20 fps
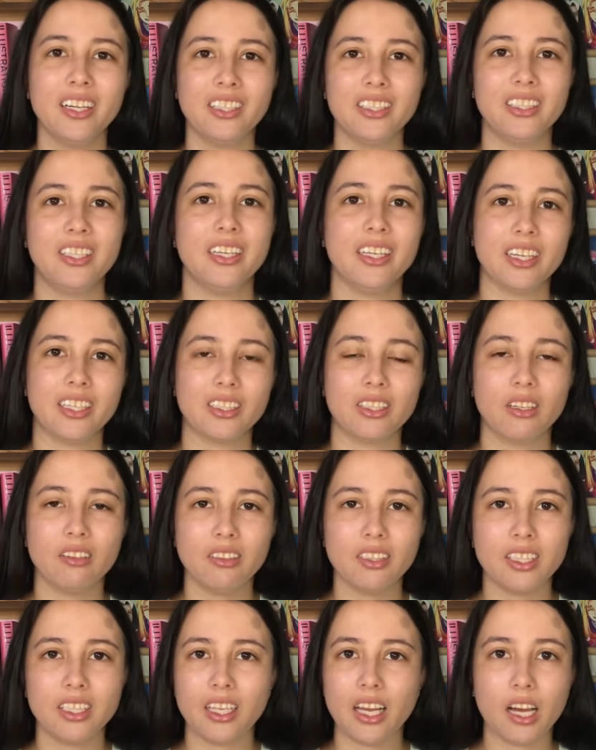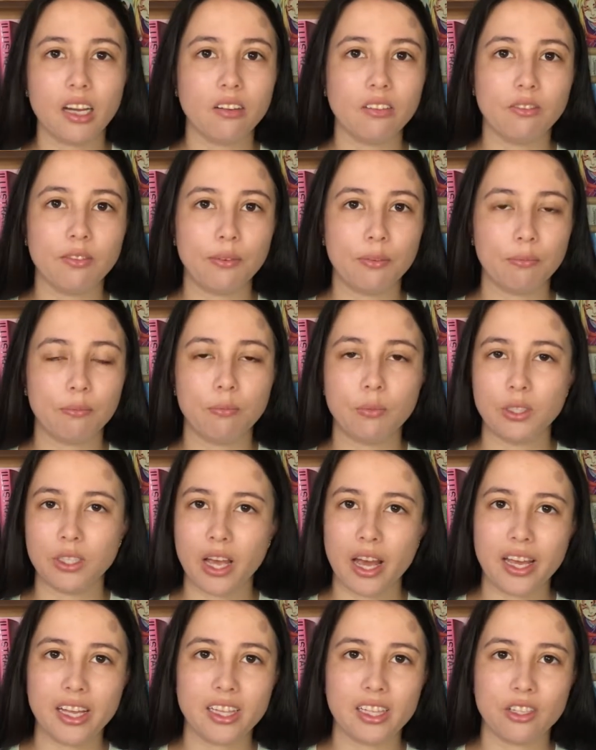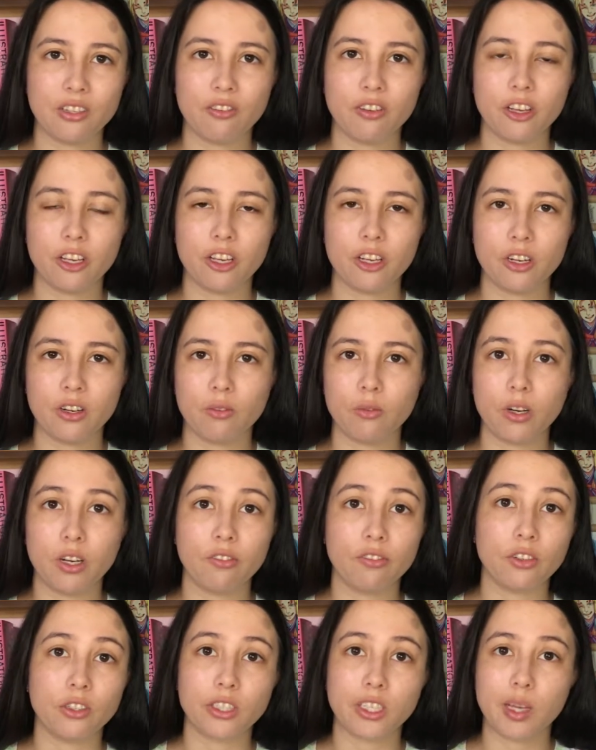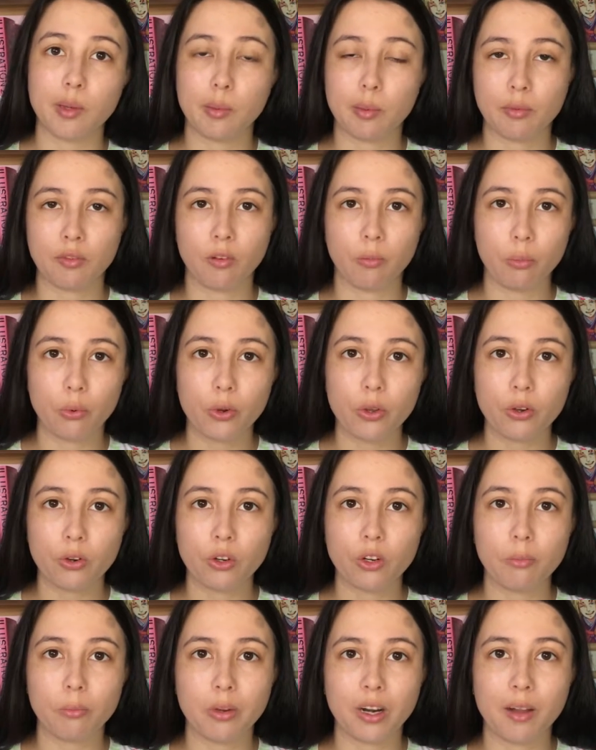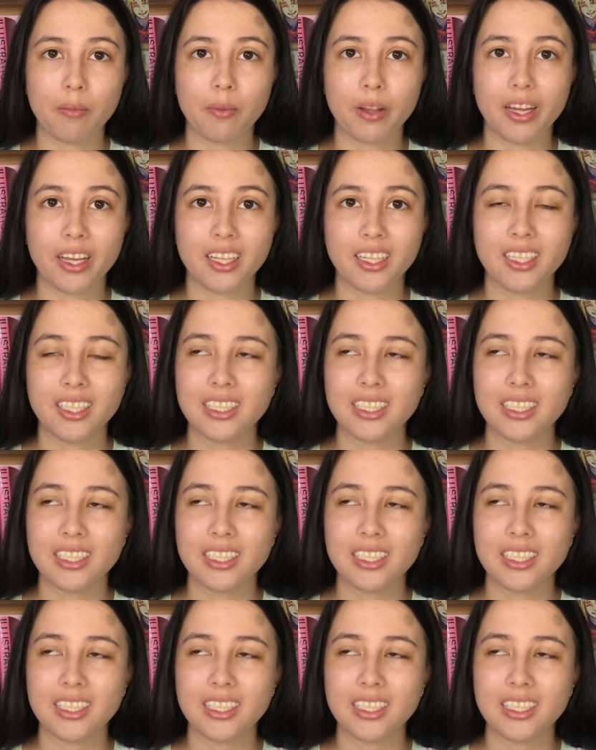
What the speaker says: Yeah, so obviously I was eyeing this figure when it first came up for pre-order, but I'm like,